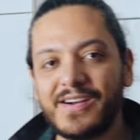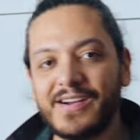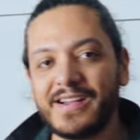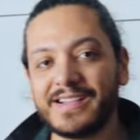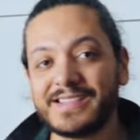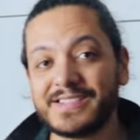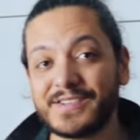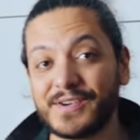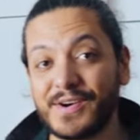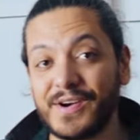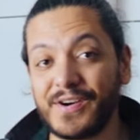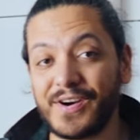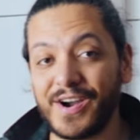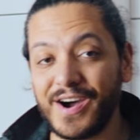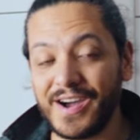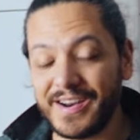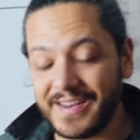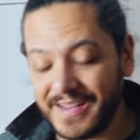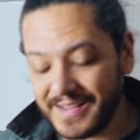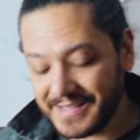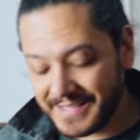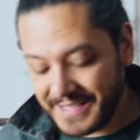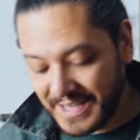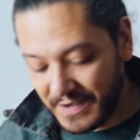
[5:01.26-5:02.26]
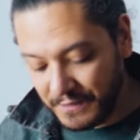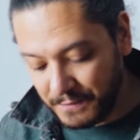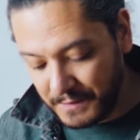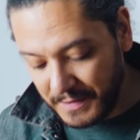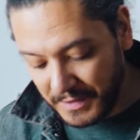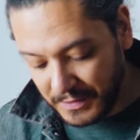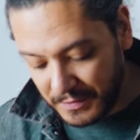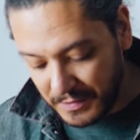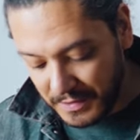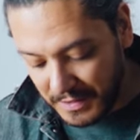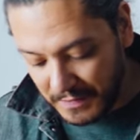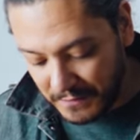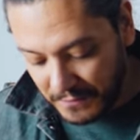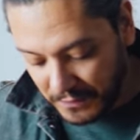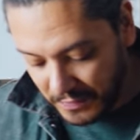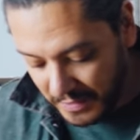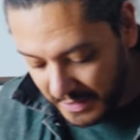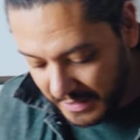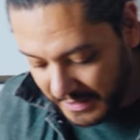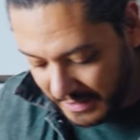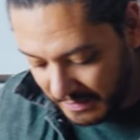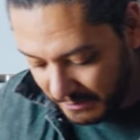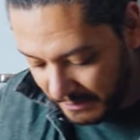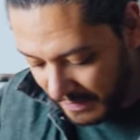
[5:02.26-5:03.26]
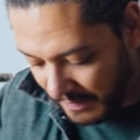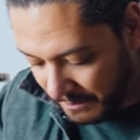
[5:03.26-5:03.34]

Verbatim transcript: all right so our onions have been cooking for like